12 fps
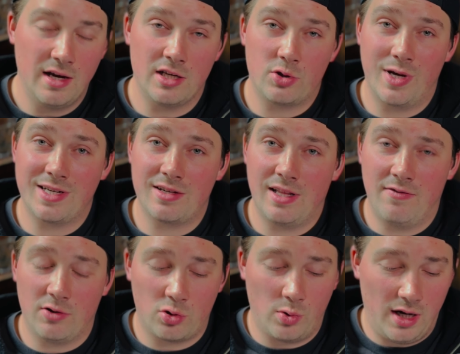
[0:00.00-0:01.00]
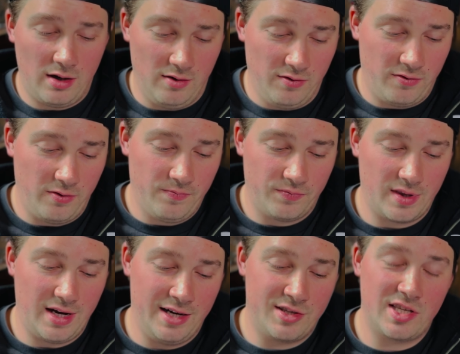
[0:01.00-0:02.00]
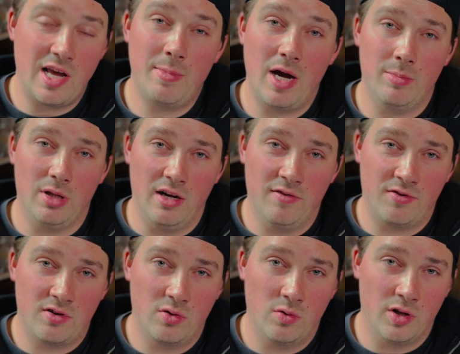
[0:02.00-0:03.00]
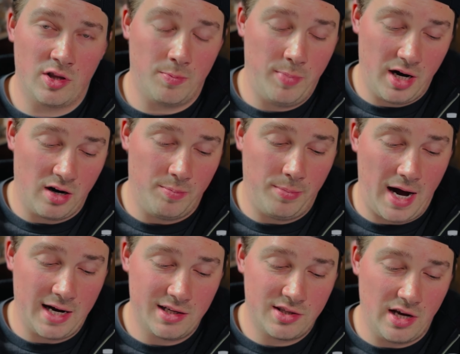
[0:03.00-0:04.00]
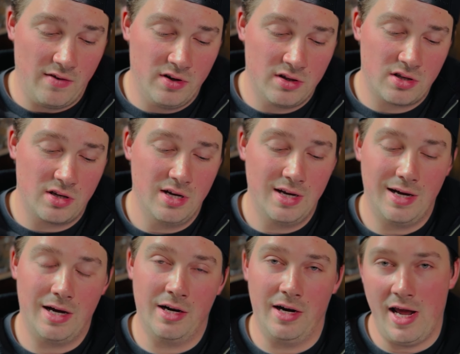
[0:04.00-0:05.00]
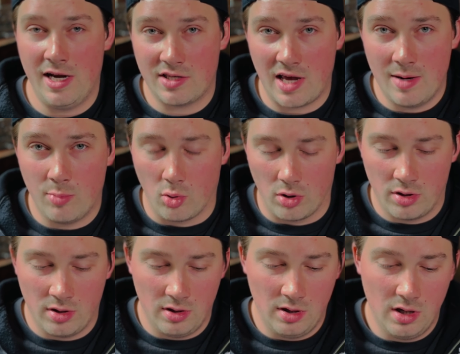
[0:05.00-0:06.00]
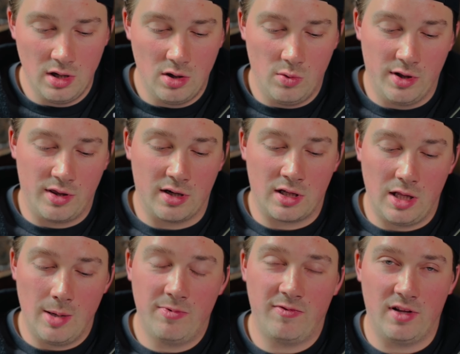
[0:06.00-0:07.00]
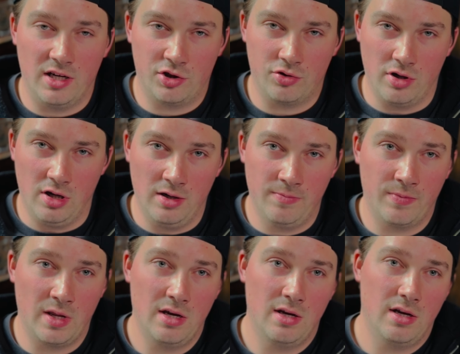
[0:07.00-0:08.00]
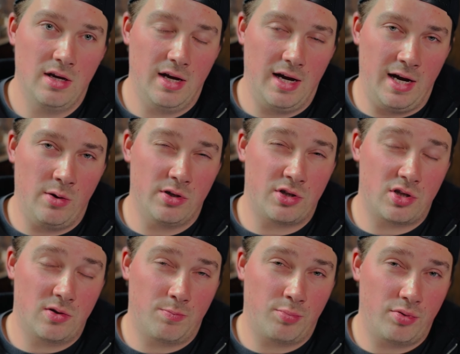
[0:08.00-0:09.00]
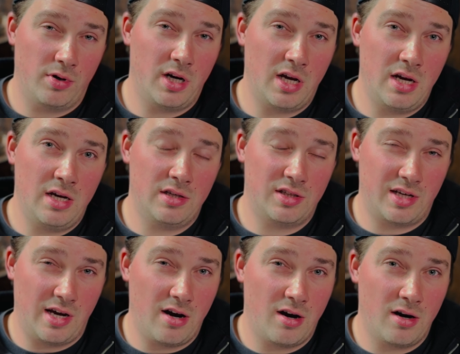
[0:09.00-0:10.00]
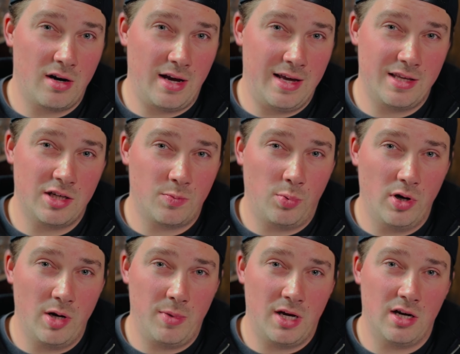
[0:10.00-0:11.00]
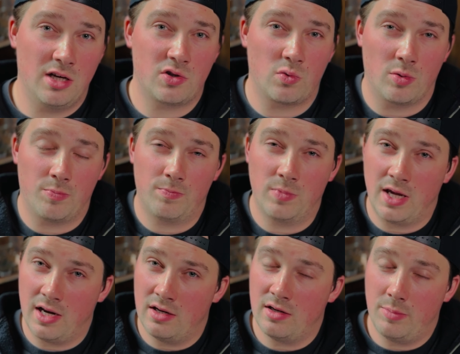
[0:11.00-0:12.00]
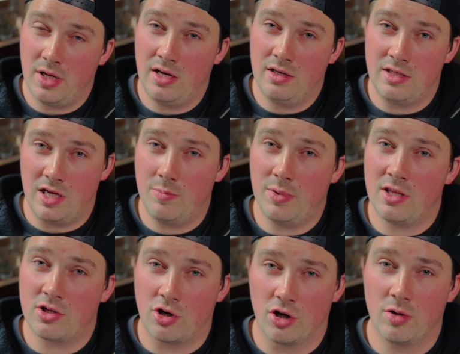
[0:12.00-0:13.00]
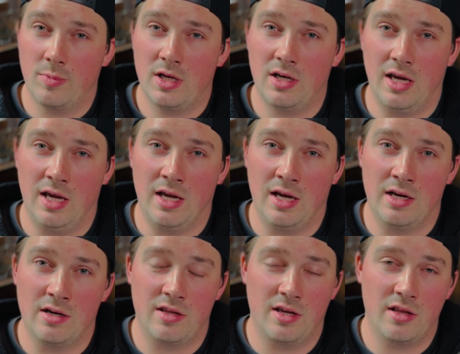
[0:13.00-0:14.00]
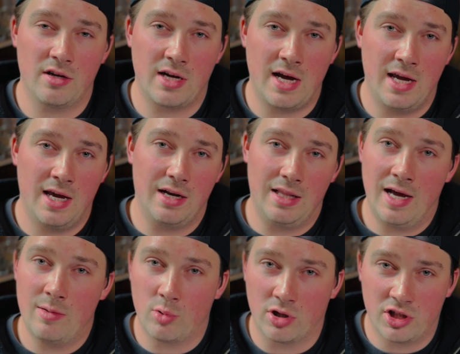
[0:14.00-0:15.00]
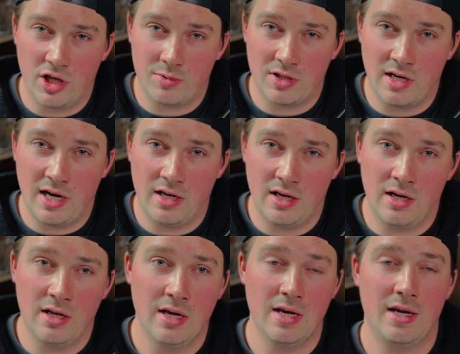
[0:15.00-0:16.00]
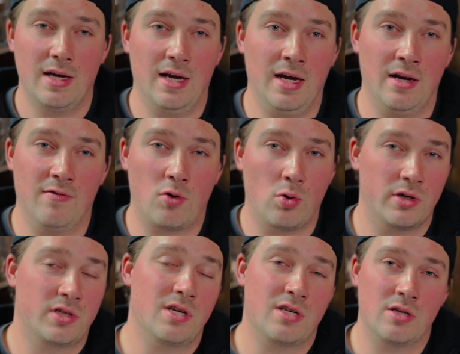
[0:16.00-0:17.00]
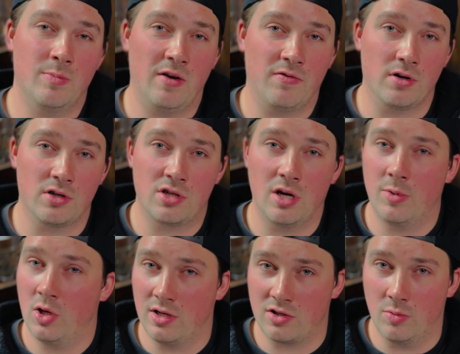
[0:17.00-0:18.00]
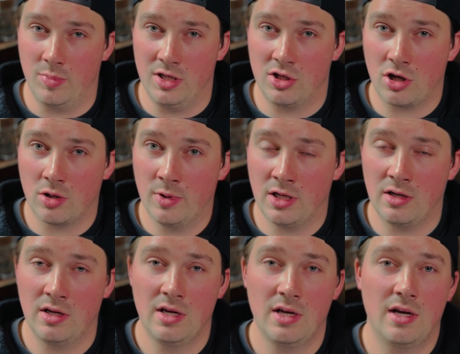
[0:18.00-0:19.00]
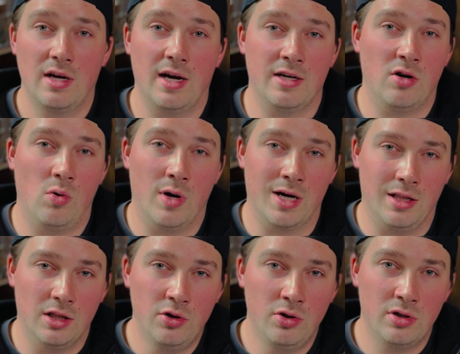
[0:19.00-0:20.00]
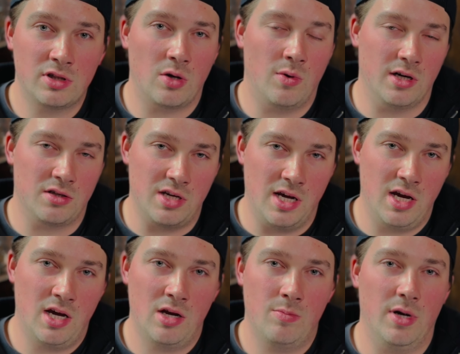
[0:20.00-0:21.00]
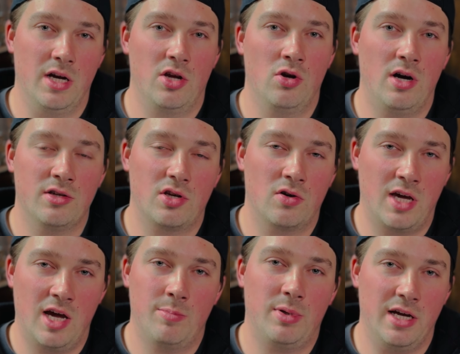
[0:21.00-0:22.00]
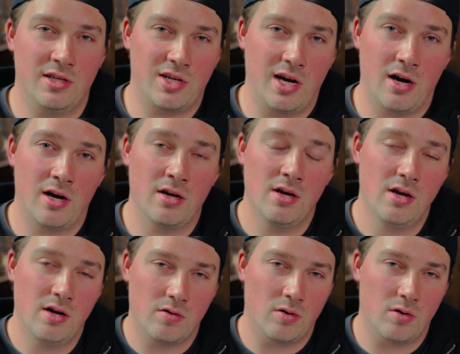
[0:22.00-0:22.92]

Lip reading: As we get to level 12, I semi-bluffed with a pair of pocket sevens on an ace-high board with a club flush draw. I was pretty scared at this point because we're getting to be deep in the tournament, and the other guy had a lot more chips than I did. And of course, this is my first WSOP tournament. I don't want to lose. I want to stay in, but you also can't play scared.